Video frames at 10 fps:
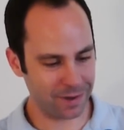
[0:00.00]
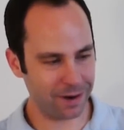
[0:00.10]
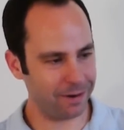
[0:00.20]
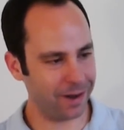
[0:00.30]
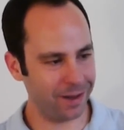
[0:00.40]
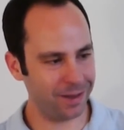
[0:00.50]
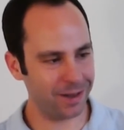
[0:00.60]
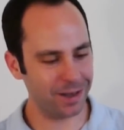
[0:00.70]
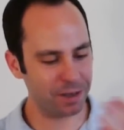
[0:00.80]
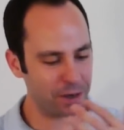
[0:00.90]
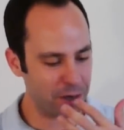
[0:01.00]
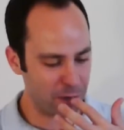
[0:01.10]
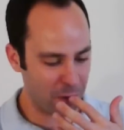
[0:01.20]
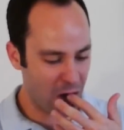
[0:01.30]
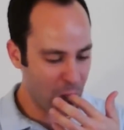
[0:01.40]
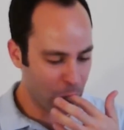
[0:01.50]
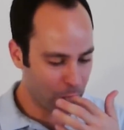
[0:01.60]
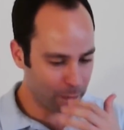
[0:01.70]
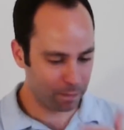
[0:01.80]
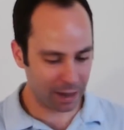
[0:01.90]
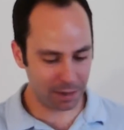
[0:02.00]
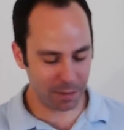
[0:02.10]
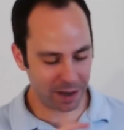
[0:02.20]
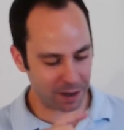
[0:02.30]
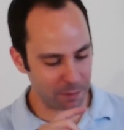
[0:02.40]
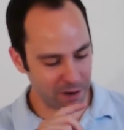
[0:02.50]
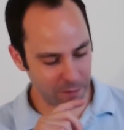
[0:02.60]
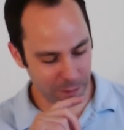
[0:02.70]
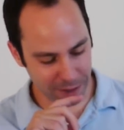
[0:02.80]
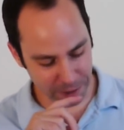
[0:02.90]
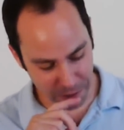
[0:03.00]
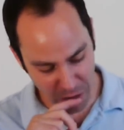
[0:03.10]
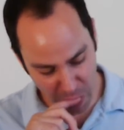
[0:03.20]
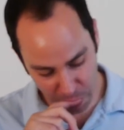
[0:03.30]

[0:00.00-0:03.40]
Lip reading: All right, I think that's good enough. It's making a bit of a mess here.